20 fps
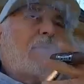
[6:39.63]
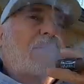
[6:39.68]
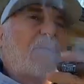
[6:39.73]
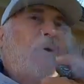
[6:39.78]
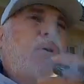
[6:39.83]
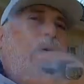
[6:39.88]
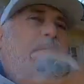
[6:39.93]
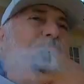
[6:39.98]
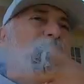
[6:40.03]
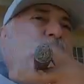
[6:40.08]

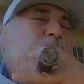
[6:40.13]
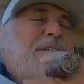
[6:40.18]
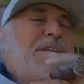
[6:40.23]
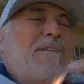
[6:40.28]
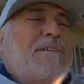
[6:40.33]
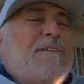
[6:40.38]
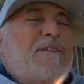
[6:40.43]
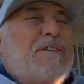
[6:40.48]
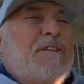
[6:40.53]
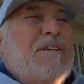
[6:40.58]
Oh, and
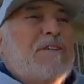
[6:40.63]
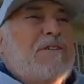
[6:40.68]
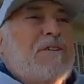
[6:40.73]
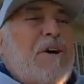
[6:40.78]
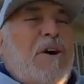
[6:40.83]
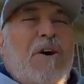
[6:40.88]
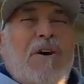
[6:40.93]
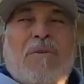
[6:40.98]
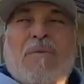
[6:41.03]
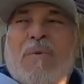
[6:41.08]
she
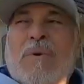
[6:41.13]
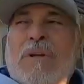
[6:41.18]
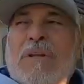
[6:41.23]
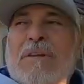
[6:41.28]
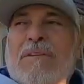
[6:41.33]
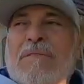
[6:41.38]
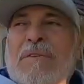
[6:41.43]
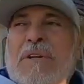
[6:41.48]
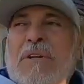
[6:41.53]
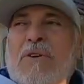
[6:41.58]
saw one of
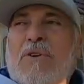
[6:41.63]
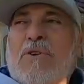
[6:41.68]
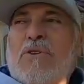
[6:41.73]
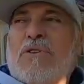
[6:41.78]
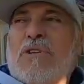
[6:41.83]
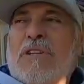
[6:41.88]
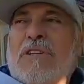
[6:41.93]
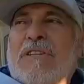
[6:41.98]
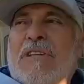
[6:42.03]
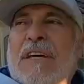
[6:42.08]
the videos and
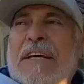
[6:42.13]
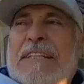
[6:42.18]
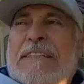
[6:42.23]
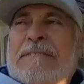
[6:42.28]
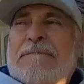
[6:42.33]
she said,